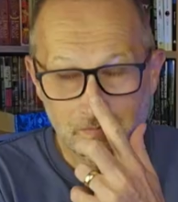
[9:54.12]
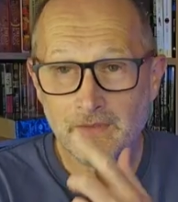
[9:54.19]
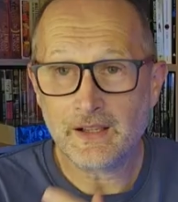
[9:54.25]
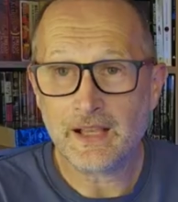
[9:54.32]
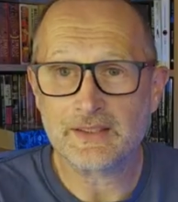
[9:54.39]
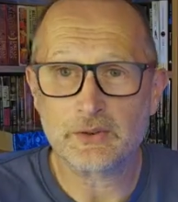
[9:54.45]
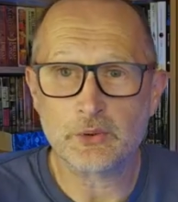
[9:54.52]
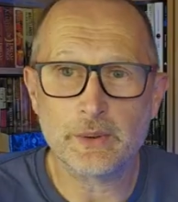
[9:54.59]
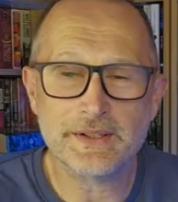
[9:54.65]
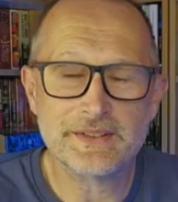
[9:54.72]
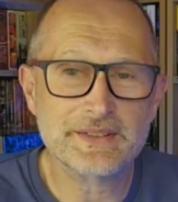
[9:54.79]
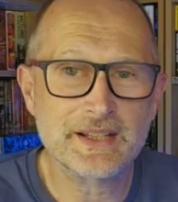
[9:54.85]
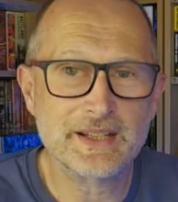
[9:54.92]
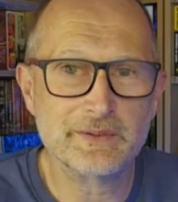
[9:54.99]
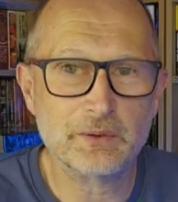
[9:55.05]
As always,
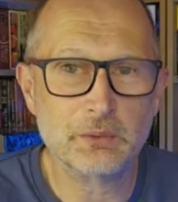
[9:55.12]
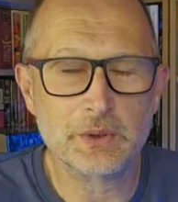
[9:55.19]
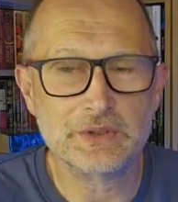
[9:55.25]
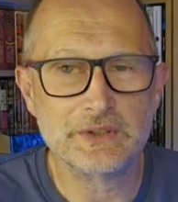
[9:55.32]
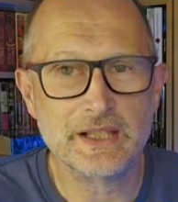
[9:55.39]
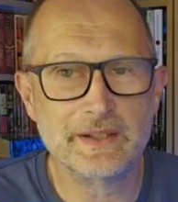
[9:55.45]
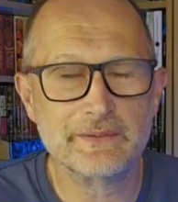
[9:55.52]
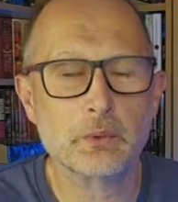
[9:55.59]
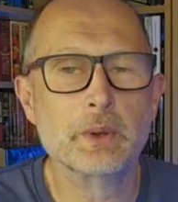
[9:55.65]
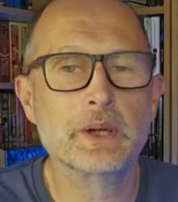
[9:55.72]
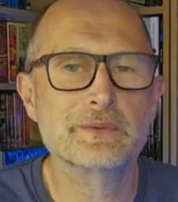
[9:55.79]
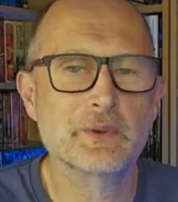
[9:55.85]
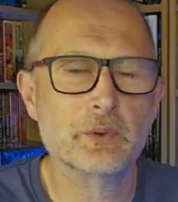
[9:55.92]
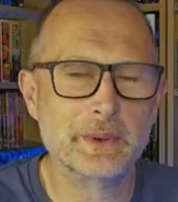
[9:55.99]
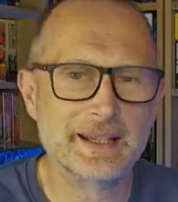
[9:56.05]
thank you for watching. Have a
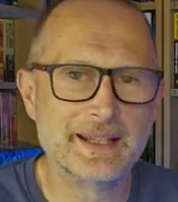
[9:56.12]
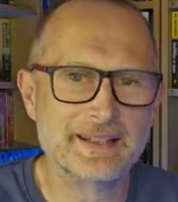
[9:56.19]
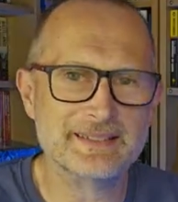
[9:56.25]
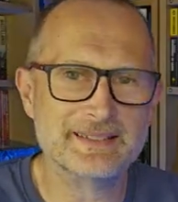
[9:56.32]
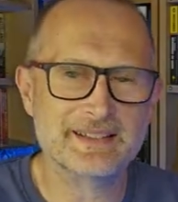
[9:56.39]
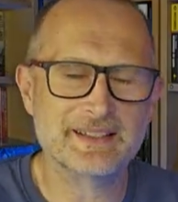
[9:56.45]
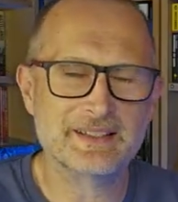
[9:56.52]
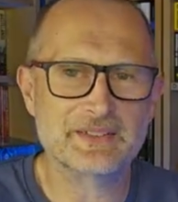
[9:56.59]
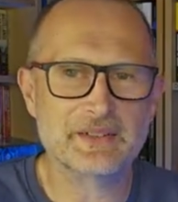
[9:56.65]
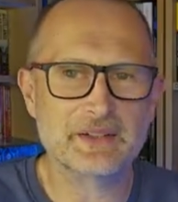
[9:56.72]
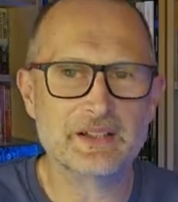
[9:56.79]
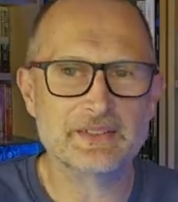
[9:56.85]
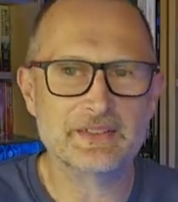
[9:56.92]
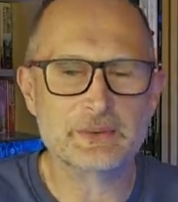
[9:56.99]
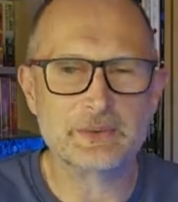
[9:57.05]
wonderful weekend, and
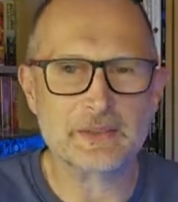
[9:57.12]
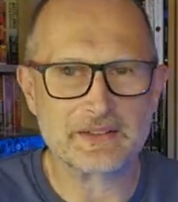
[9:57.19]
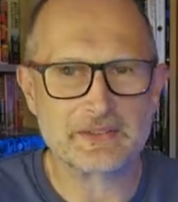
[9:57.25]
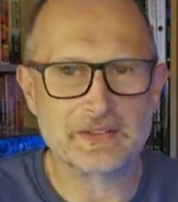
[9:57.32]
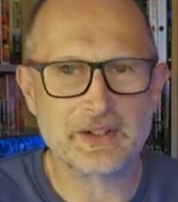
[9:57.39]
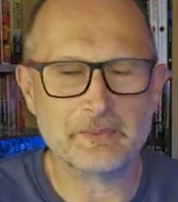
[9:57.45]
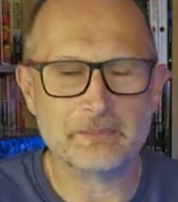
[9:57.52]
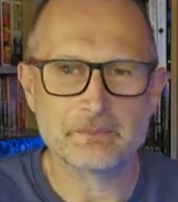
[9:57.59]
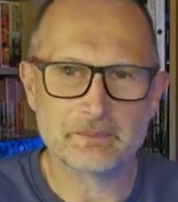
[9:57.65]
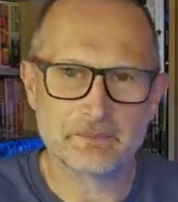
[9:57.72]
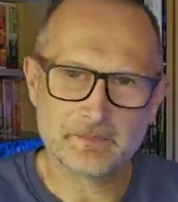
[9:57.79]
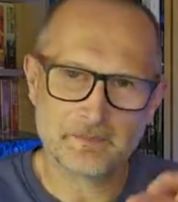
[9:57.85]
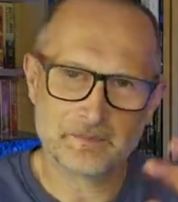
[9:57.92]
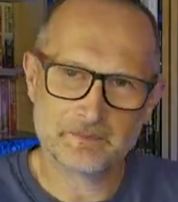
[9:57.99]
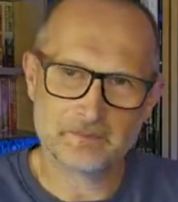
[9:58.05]
until next time,
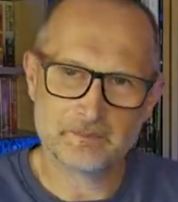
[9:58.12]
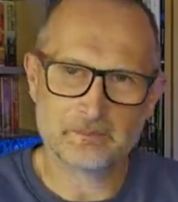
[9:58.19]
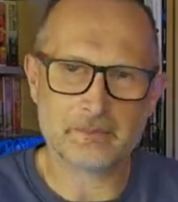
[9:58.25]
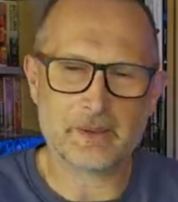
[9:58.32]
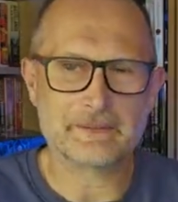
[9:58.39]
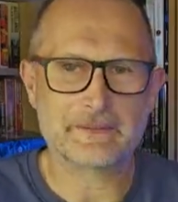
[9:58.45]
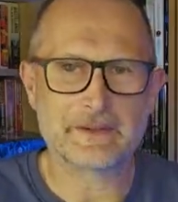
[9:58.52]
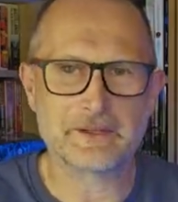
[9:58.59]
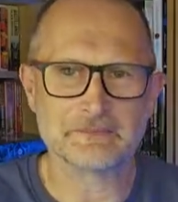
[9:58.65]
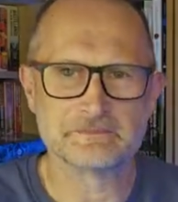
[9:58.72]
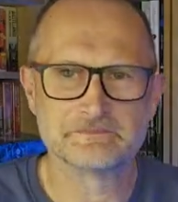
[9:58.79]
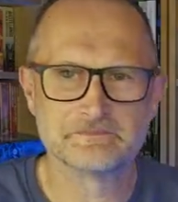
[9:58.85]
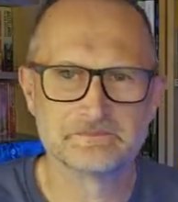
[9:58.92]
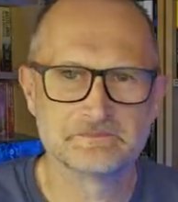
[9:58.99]
bye for now.